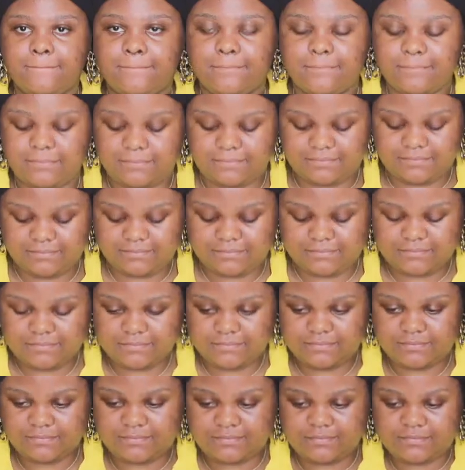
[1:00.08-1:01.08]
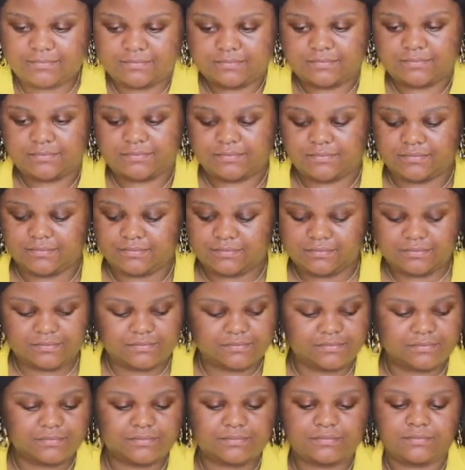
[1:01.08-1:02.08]

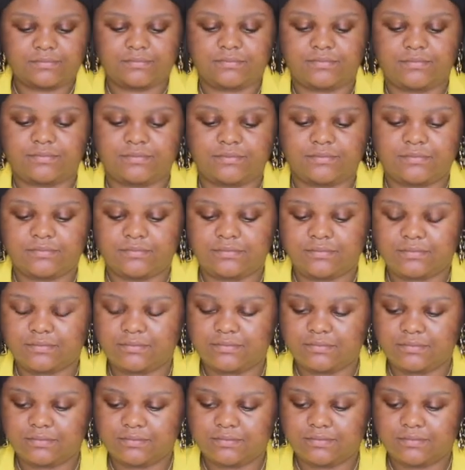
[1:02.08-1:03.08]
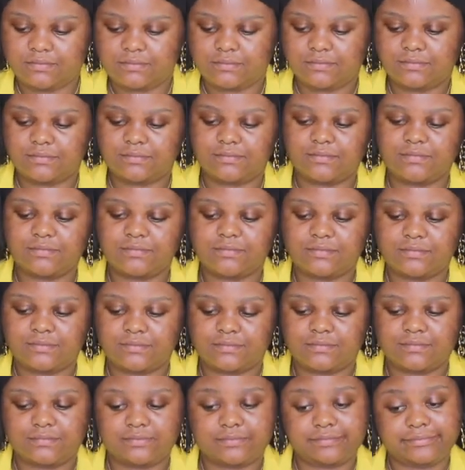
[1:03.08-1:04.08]

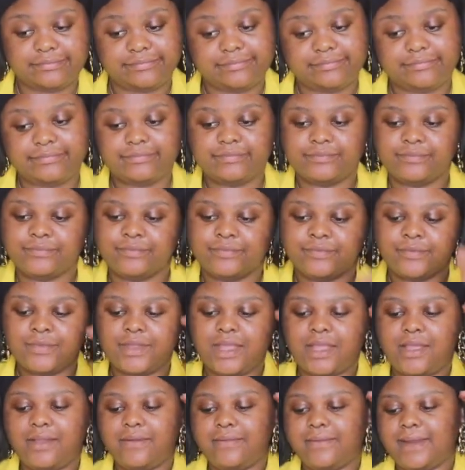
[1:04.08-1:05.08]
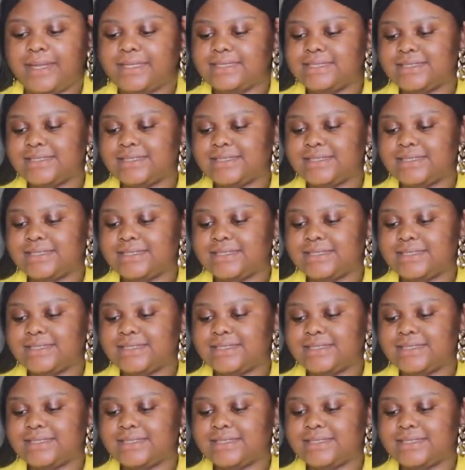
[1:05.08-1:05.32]
[no speech]